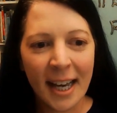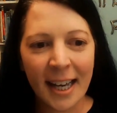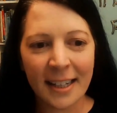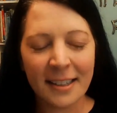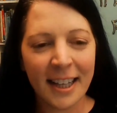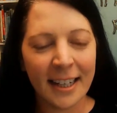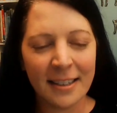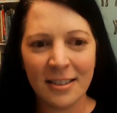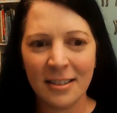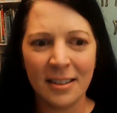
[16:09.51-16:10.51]
i had
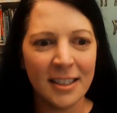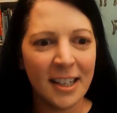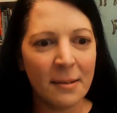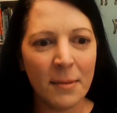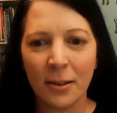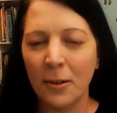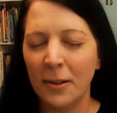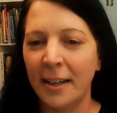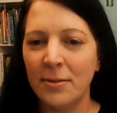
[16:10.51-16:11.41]
clients just start telling me their whole